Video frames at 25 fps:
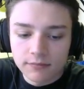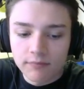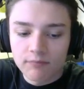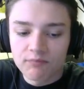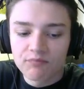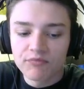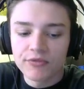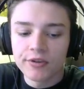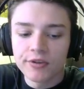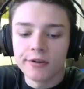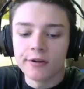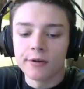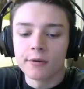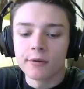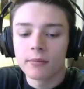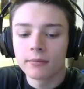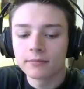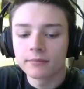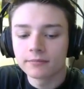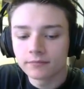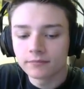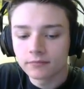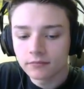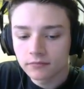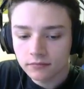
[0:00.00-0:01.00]
You know,
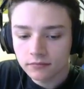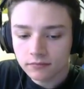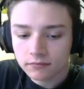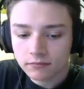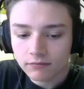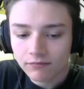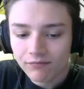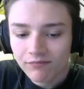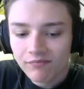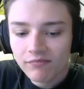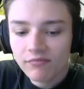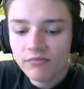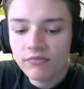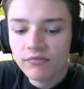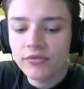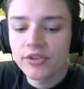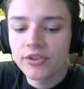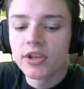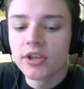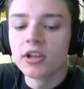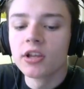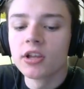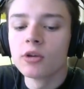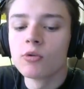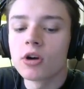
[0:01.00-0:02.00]

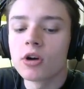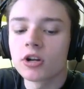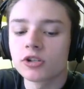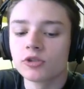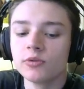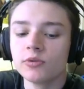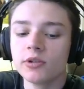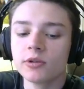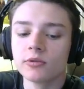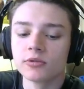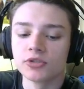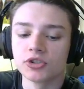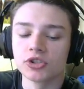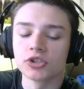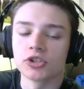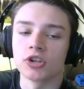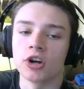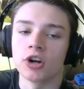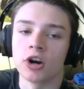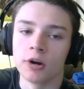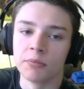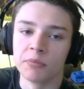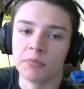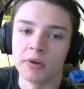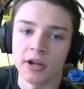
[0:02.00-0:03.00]
Gully Wash Week was just a
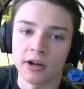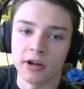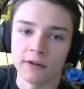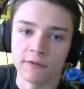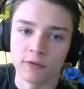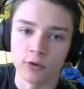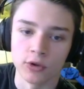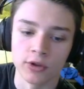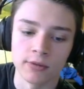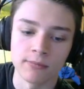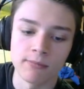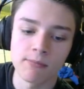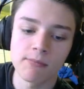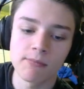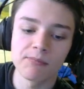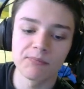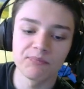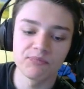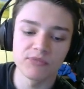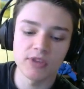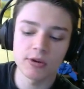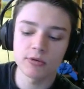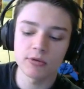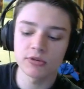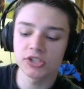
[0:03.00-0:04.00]
heartbreaker for them.
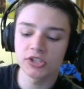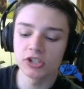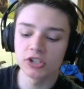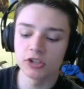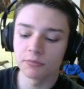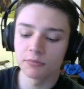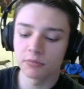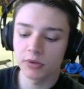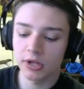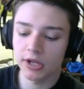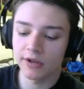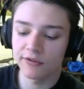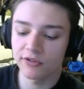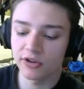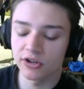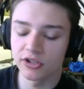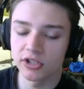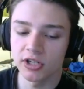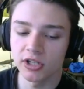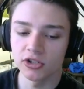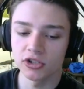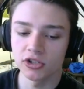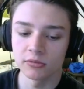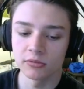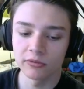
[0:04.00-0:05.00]
They were still in playoff
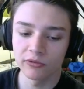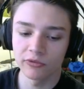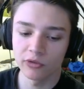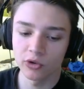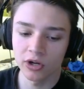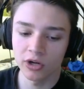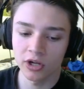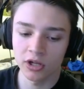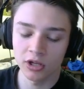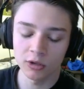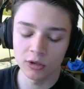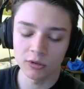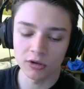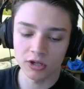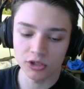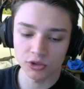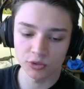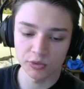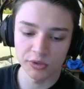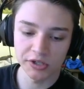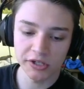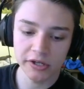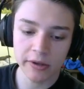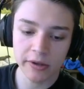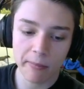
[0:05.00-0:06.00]
contention before Gully Wash
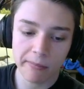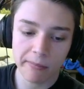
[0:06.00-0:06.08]
Week.